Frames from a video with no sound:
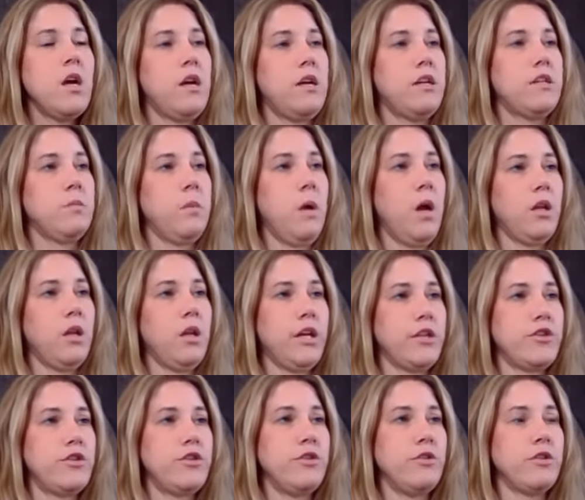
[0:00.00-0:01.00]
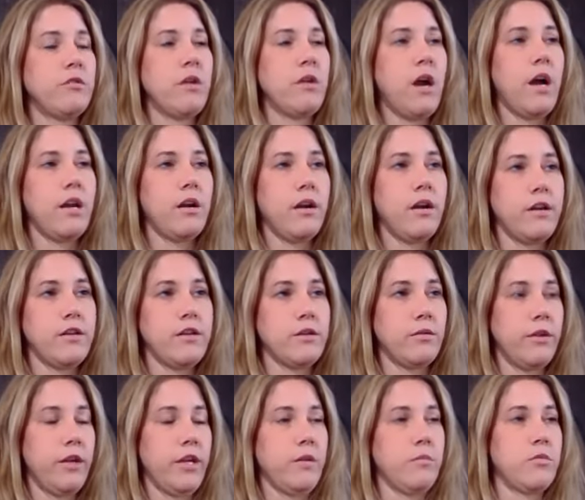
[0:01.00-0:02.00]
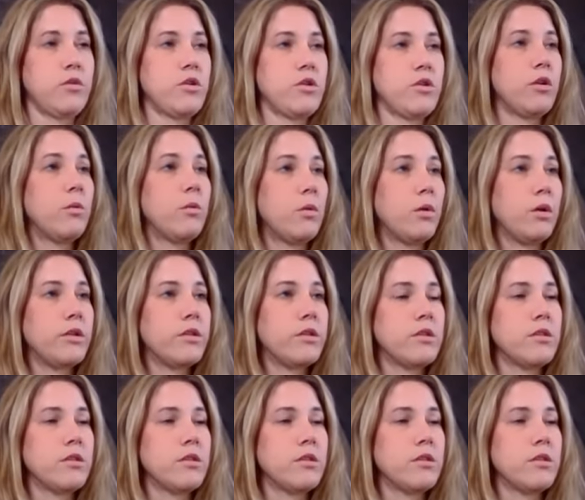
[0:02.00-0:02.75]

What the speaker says: as well as junior rider and adult amateur awards.